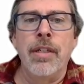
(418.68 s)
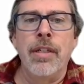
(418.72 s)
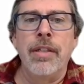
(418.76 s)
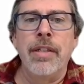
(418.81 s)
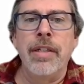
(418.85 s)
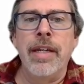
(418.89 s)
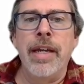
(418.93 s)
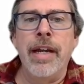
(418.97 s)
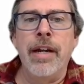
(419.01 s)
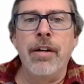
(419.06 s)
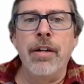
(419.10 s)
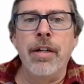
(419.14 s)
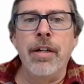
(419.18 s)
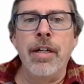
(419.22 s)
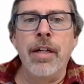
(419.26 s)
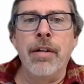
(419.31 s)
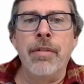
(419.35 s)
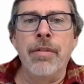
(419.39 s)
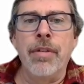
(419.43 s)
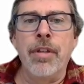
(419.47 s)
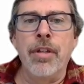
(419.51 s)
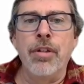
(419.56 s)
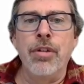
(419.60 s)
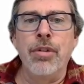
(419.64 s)
The area
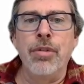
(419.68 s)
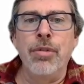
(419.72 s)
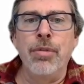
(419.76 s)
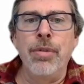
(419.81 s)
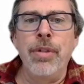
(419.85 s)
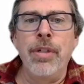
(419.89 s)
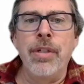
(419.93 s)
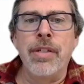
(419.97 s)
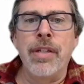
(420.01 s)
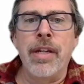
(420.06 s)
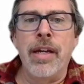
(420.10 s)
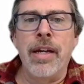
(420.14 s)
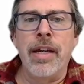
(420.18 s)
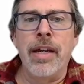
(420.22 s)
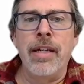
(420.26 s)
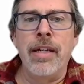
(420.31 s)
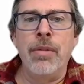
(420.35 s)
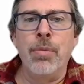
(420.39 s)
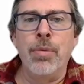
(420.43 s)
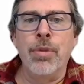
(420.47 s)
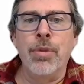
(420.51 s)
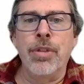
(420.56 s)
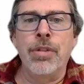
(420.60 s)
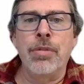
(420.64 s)
of the new
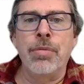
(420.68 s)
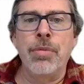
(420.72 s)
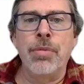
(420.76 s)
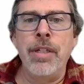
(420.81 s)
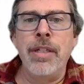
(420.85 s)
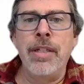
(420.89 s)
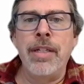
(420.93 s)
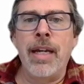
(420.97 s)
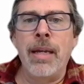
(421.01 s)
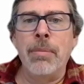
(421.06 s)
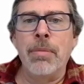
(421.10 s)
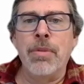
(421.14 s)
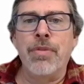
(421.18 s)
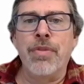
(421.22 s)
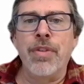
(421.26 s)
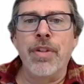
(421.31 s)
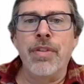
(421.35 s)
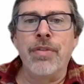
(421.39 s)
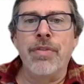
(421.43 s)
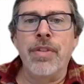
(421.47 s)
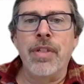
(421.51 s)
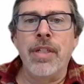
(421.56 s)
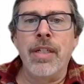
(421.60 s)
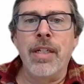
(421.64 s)
design was 3 times
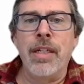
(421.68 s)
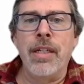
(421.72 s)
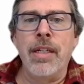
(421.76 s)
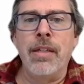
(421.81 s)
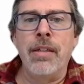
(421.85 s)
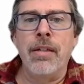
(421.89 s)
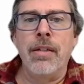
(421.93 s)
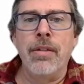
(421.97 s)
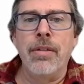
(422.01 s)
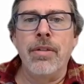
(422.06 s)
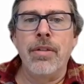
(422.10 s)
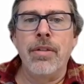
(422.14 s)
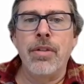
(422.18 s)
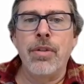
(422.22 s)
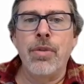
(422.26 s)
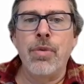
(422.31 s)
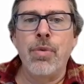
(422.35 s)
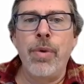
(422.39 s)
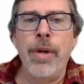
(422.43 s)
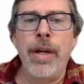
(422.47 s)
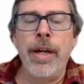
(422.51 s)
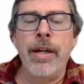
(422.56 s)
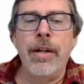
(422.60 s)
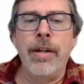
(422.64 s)
15
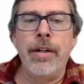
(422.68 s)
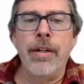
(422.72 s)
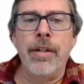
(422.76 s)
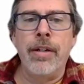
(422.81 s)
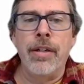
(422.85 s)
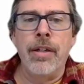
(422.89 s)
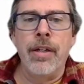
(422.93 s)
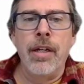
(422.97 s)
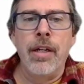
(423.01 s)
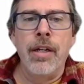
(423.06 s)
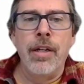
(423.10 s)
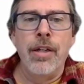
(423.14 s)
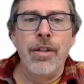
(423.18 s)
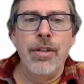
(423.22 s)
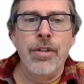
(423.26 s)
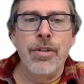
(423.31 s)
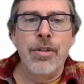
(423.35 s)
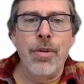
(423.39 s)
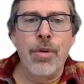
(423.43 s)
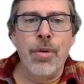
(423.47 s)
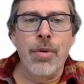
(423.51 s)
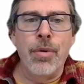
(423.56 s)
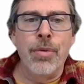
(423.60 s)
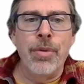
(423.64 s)
squared.
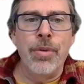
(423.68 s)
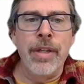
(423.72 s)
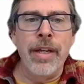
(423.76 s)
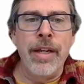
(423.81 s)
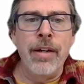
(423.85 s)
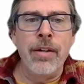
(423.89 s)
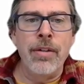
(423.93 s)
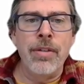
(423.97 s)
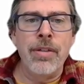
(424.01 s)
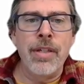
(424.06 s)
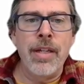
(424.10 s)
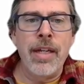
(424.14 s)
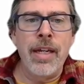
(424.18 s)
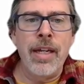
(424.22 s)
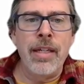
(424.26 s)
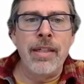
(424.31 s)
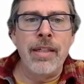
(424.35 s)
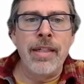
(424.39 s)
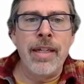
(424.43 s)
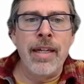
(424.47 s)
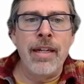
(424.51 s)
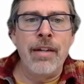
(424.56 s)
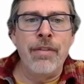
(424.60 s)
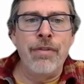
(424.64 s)
So they're
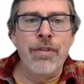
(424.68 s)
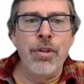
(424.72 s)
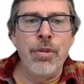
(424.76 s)
saying that if